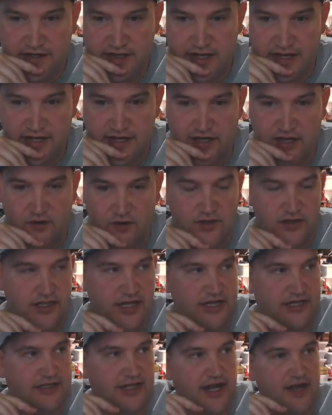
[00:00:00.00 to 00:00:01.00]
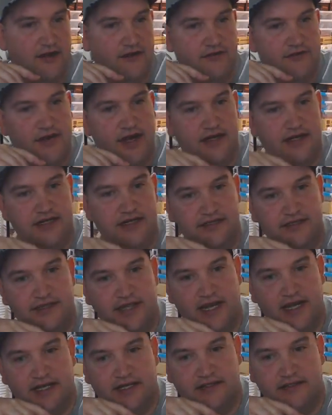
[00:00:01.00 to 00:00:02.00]
and then going like down around his
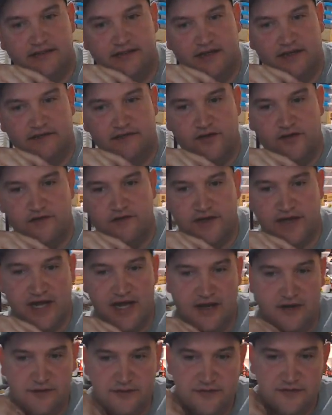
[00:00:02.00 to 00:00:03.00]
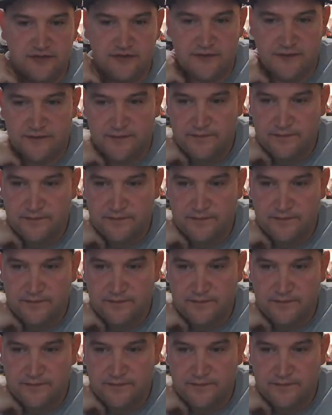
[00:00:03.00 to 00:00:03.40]
deck and stuff over the house.